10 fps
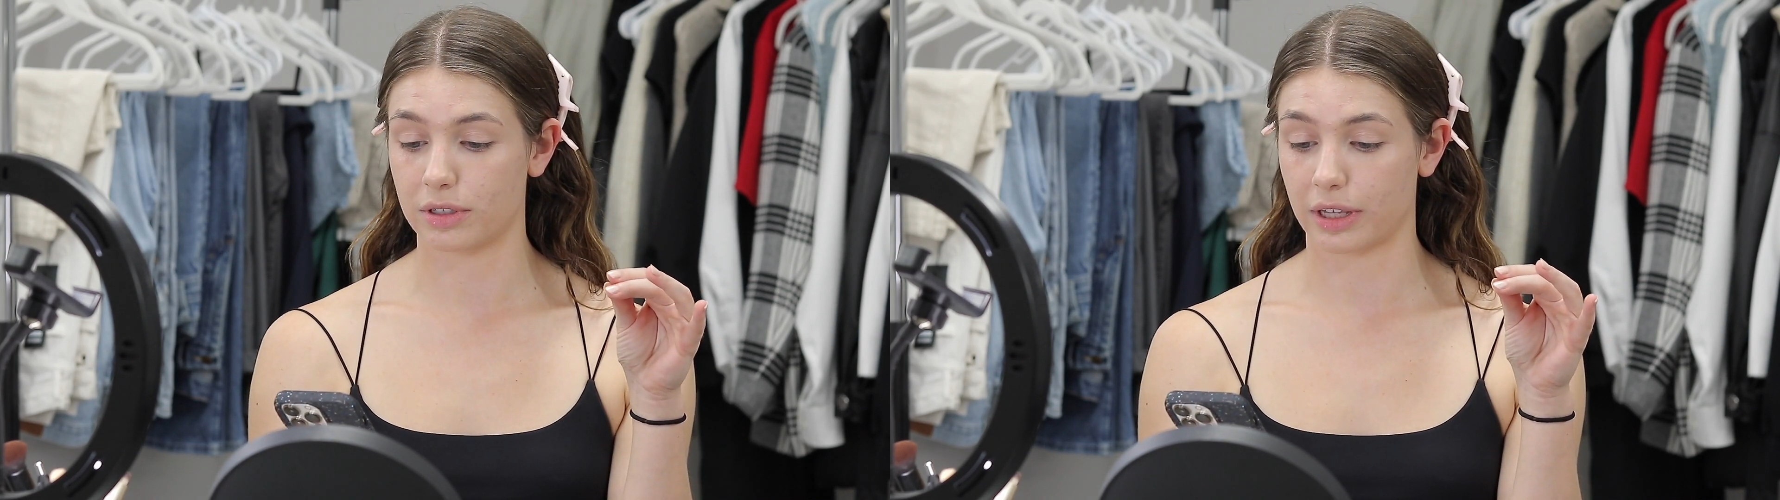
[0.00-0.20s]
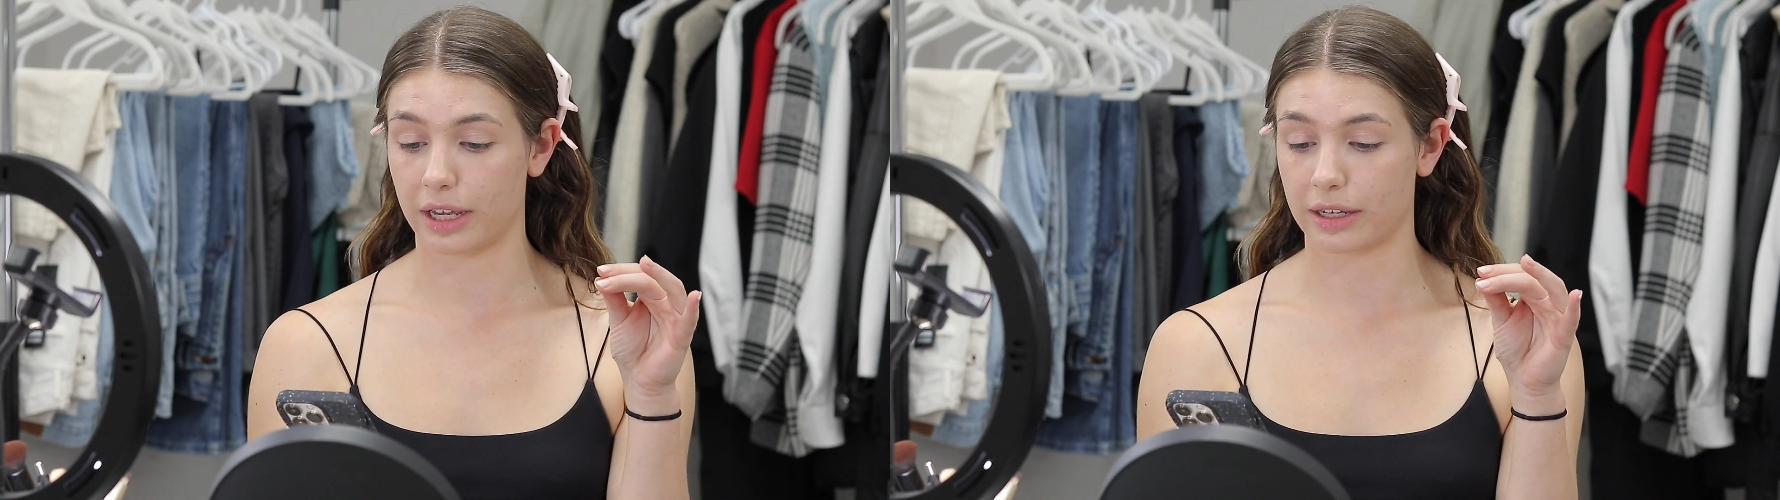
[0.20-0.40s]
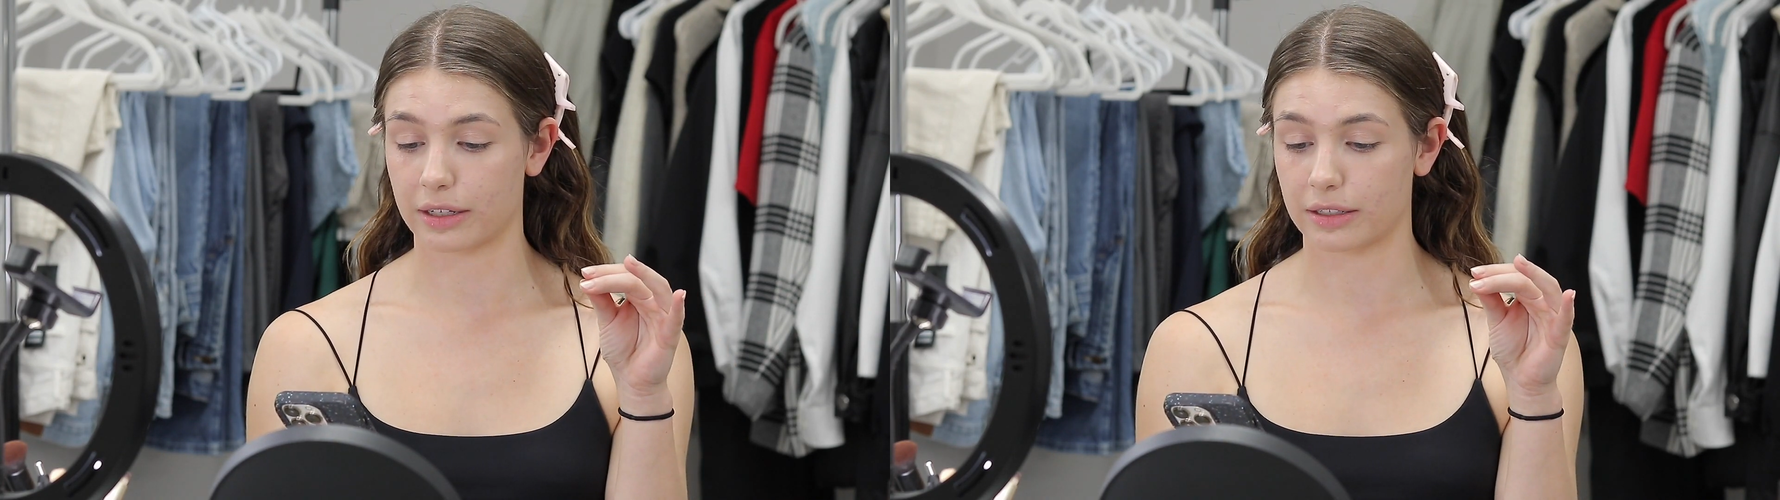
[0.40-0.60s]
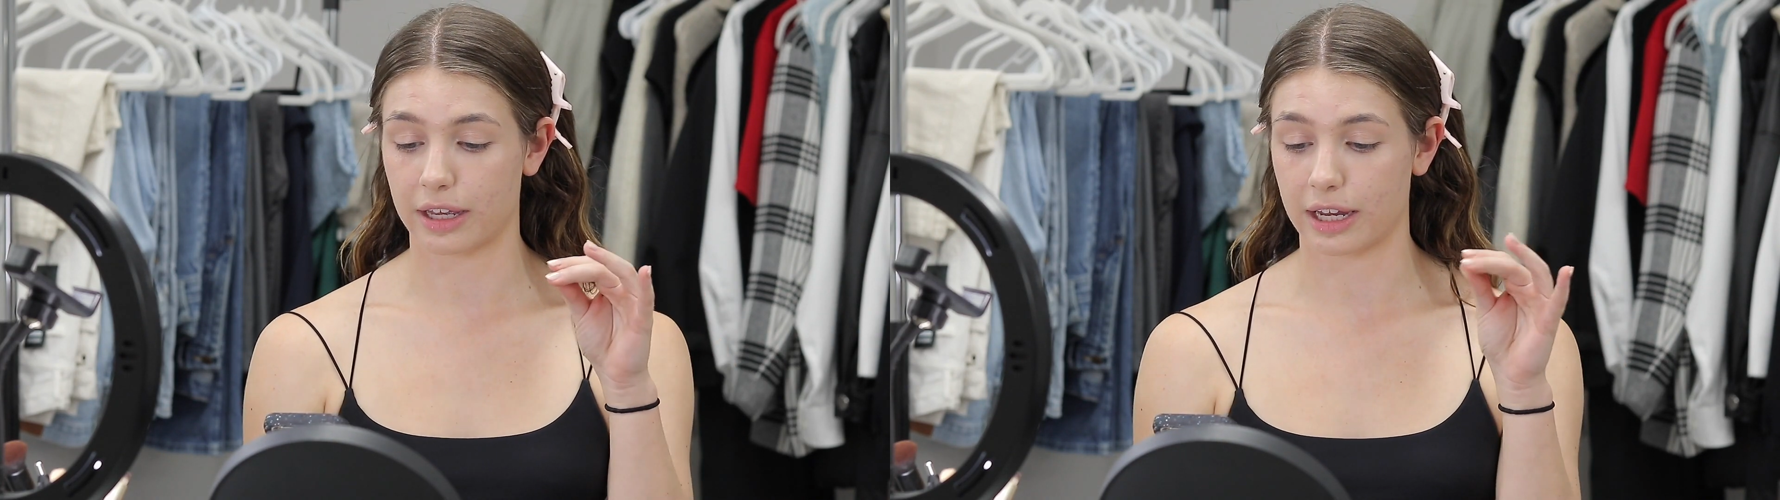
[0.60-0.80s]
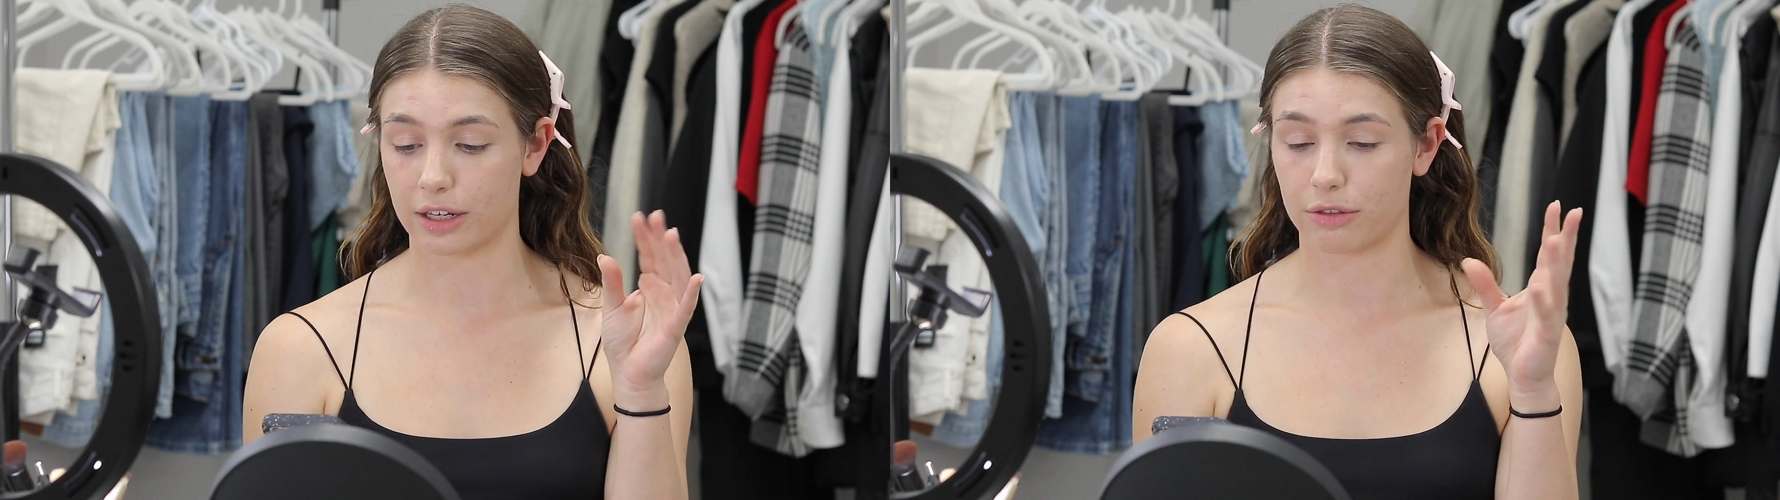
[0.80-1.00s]
like
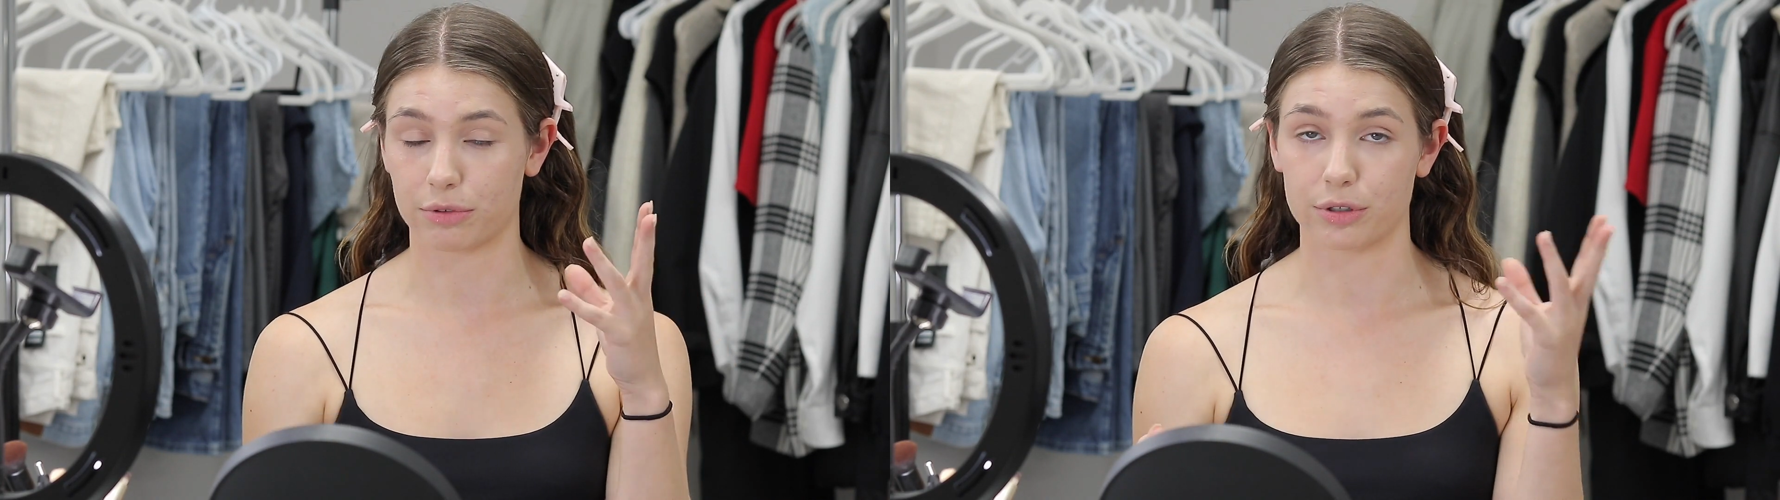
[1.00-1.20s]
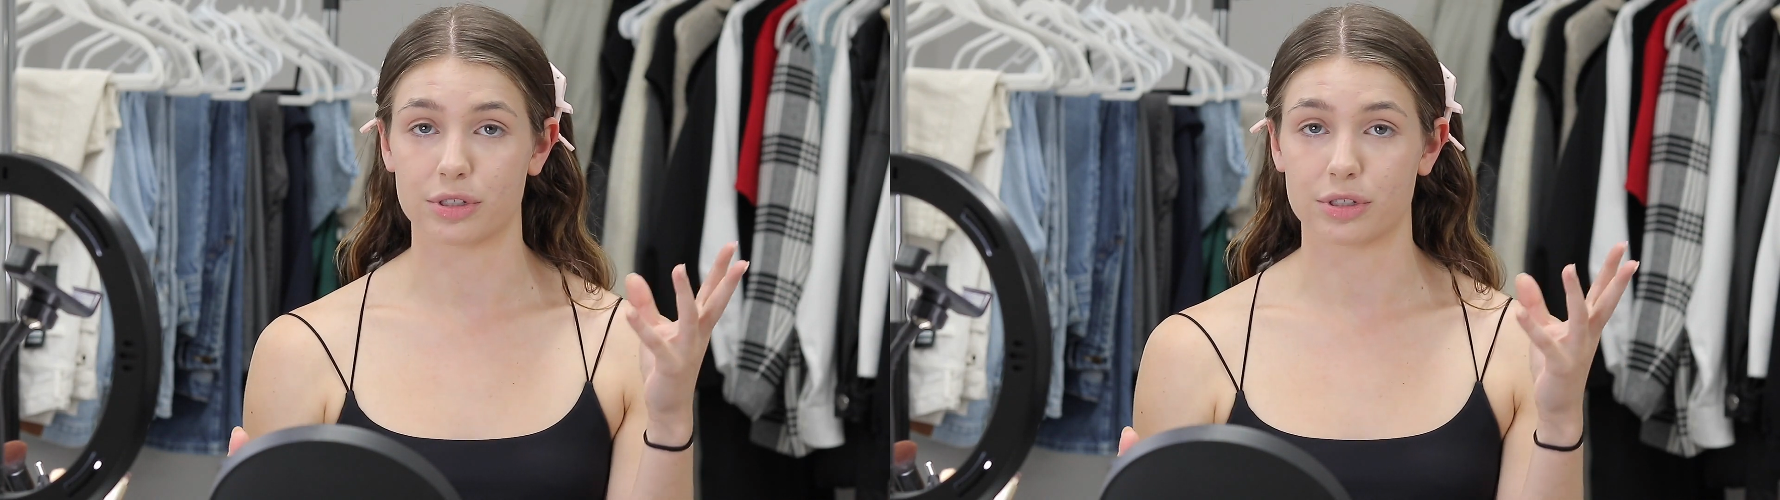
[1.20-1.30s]
get through